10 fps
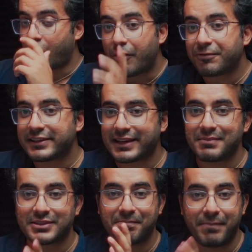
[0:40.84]
Now,
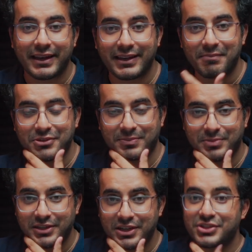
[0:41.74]
oftentimes a beginner
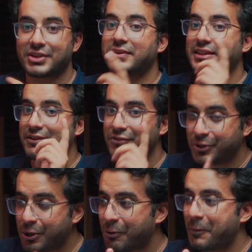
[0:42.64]
music producer, what they
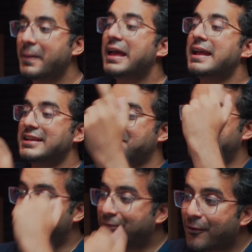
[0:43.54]
would do is
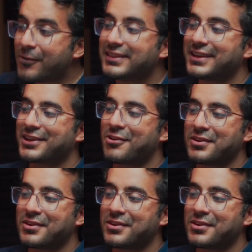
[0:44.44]
before they